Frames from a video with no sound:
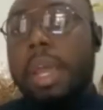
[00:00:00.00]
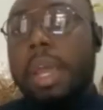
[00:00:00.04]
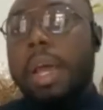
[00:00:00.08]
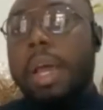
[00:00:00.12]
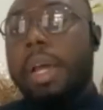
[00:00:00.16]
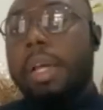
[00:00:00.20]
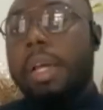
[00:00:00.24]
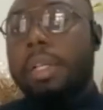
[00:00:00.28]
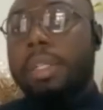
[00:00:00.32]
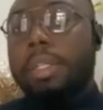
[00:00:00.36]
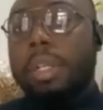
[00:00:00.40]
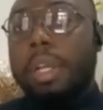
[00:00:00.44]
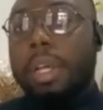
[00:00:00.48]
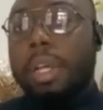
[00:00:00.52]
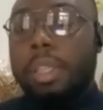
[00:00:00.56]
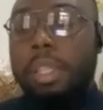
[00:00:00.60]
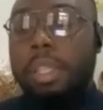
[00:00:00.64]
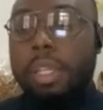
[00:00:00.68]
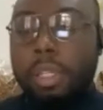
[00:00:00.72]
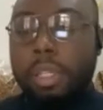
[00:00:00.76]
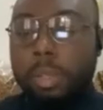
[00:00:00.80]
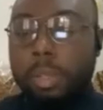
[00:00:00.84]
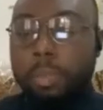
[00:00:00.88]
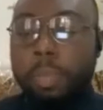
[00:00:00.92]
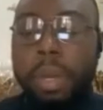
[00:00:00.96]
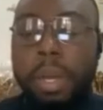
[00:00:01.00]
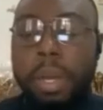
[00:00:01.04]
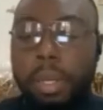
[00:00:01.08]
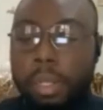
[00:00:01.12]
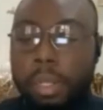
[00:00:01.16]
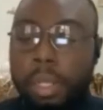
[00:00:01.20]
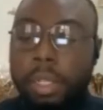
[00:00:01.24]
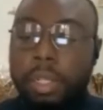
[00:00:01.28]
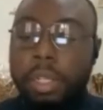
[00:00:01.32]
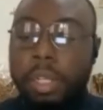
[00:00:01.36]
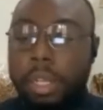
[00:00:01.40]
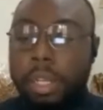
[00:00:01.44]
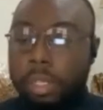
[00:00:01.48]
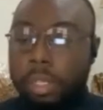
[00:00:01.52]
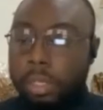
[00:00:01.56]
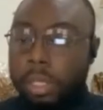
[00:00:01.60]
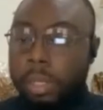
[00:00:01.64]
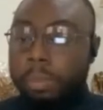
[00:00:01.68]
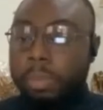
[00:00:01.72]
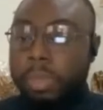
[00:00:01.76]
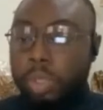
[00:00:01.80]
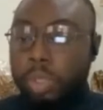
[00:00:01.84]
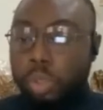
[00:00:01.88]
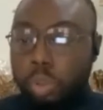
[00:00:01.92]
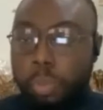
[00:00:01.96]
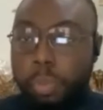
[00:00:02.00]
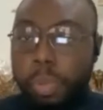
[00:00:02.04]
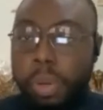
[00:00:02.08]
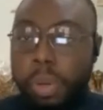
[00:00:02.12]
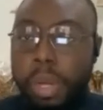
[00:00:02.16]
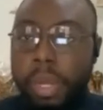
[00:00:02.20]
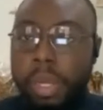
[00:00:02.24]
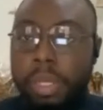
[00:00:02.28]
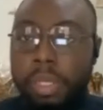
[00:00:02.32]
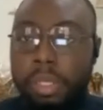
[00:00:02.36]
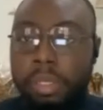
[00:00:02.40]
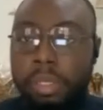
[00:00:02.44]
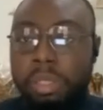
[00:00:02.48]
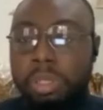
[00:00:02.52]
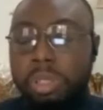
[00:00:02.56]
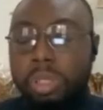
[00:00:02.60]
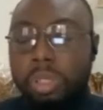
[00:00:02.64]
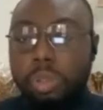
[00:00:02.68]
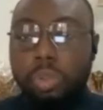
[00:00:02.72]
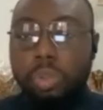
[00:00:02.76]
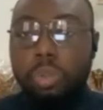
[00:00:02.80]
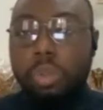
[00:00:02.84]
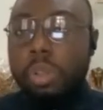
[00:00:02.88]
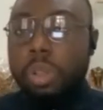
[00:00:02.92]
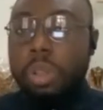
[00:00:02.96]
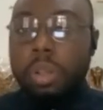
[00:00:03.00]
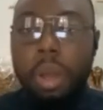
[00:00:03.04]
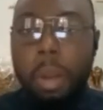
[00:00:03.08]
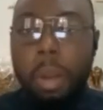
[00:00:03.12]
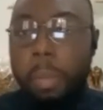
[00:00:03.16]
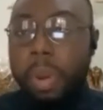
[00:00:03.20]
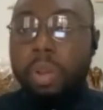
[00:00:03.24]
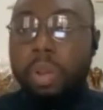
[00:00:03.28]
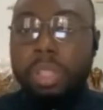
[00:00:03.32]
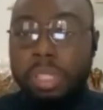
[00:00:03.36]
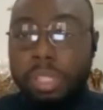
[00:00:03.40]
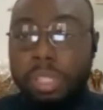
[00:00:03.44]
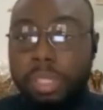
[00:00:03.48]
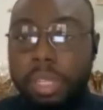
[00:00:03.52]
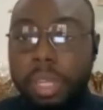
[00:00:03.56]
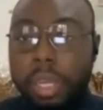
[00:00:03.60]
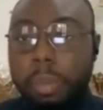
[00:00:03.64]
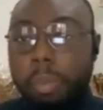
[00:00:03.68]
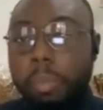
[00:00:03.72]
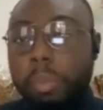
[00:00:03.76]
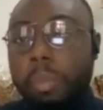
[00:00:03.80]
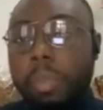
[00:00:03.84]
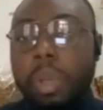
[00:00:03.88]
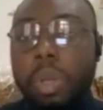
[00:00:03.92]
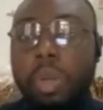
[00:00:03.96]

And I think the bank that they're attempting to buy is about the same.